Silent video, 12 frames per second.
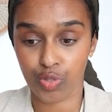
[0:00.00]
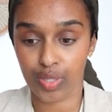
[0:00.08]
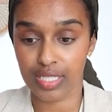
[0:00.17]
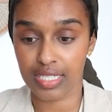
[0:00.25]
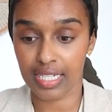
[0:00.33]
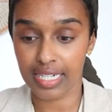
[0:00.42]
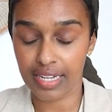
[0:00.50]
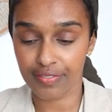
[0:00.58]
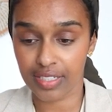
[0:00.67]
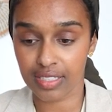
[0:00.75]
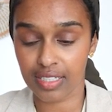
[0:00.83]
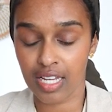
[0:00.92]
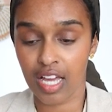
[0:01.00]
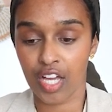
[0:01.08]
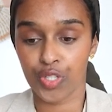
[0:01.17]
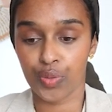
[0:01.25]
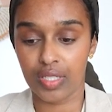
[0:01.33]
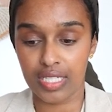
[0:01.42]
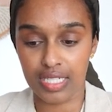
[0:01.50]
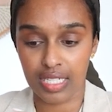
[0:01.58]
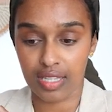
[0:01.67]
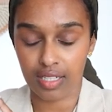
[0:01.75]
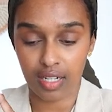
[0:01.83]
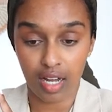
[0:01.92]
2011, you can see
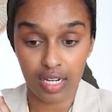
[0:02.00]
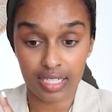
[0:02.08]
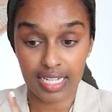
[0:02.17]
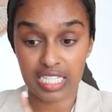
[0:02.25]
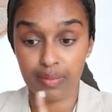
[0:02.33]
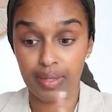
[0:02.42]
that the color gets